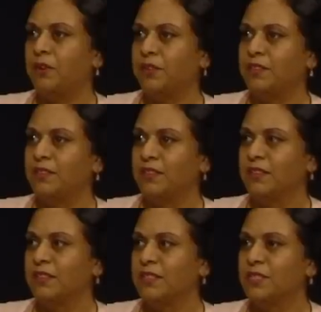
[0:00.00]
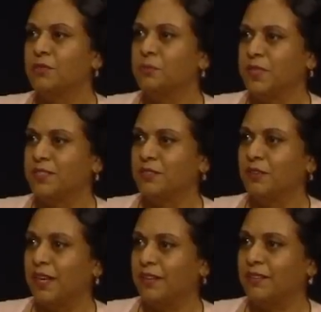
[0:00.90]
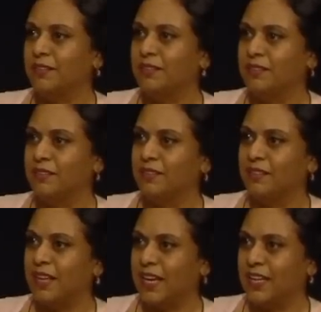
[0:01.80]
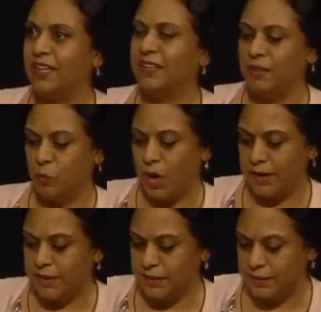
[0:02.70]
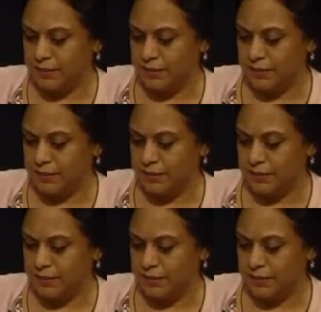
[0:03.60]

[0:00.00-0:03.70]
on consumers to like it and want it.